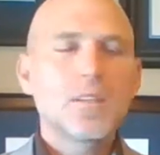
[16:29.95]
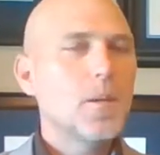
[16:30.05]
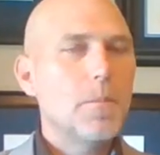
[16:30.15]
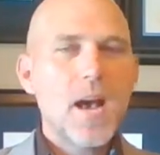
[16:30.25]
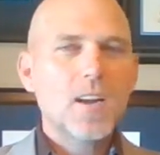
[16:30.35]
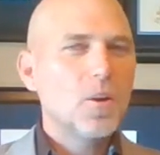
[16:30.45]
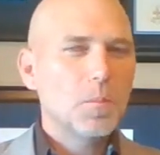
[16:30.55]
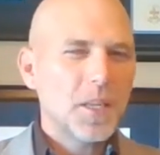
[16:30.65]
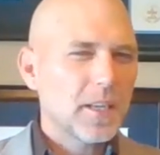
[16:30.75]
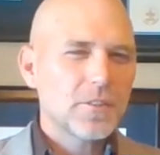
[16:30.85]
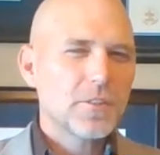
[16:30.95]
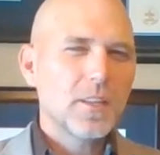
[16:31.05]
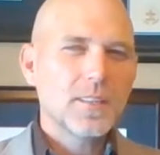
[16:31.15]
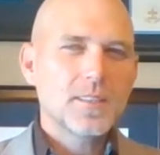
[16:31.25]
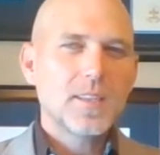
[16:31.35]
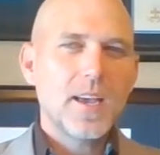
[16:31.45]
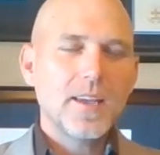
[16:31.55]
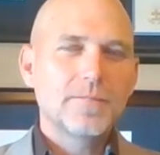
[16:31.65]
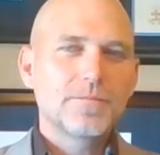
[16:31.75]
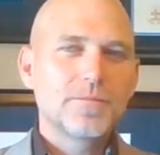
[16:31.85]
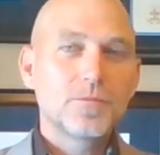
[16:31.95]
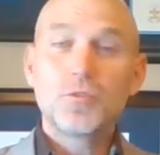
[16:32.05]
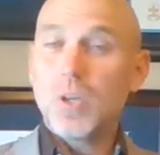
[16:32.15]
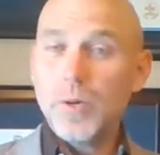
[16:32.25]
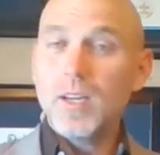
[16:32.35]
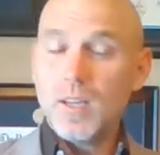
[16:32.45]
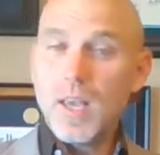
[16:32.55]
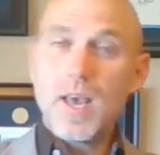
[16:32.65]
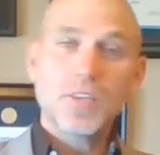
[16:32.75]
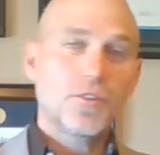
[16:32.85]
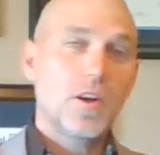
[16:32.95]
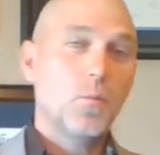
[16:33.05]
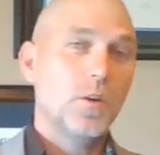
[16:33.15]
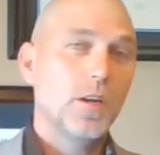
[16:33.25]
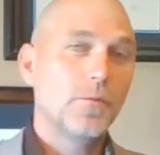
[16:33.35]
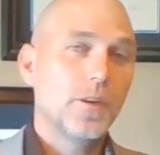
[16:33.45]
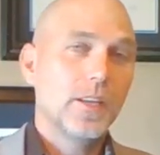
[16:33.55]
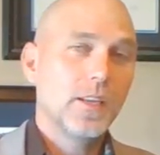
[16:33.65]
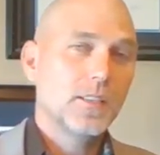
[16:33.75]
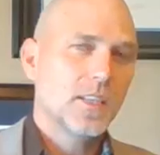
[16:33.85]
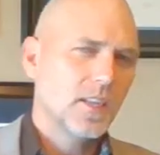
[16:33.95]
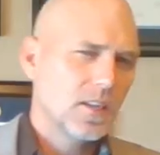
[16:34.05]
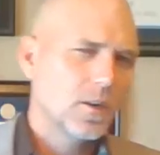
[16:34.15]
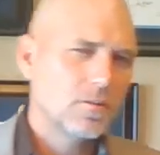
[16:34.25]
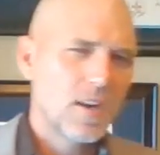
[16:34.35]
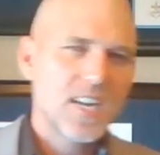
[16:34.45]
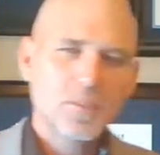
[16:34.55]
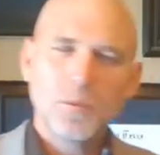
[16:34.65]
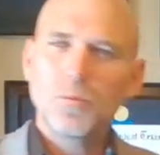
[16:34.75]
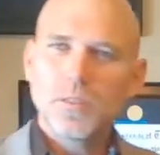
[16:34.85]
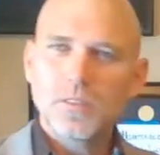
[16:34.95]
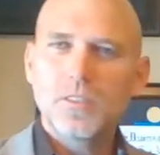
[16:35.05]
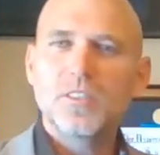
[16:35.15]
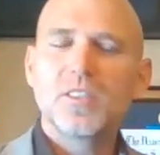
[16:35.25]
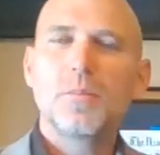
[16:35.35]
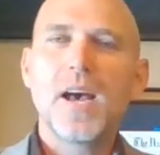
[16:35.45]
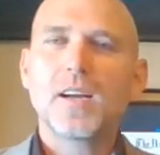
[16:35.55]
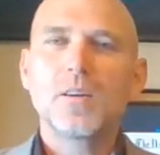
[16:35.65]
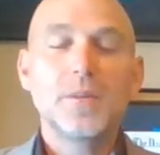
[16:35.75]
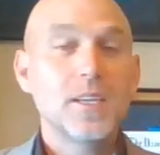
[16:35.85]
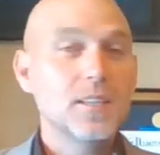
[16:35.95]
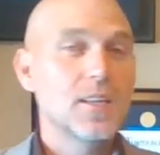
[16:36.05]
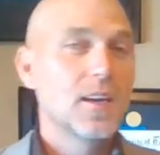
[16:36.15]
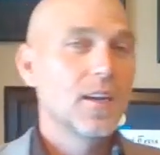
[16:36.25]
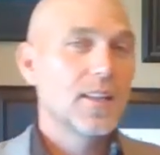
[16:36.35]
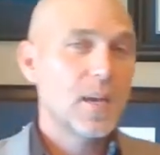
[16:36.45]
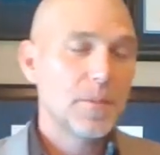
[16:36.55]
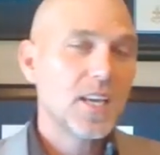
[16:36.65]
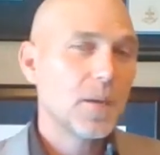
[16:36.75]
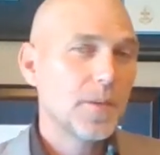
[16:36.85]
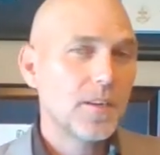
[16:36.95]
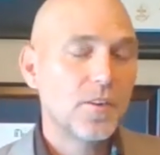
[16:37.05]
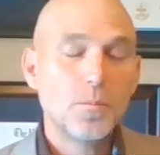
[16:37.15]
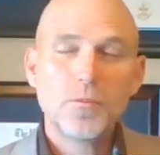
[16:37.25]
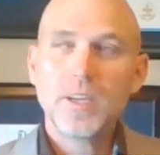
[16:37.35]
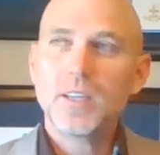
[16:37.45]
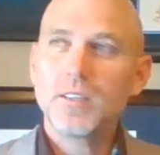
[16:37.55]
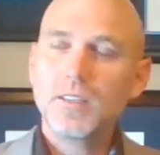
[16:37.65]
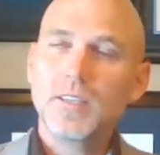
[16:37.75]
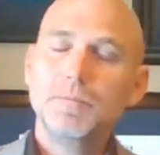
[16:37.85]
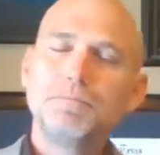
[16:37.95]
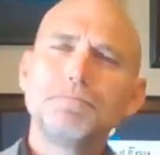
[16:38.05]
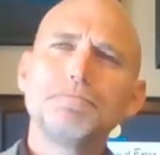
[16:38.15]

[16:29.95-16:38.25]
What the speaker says: tobacco planter, let's say, growing a cash crop, whatever it is, indigo, rice, but we'll do tobacco because that became an enumerated good,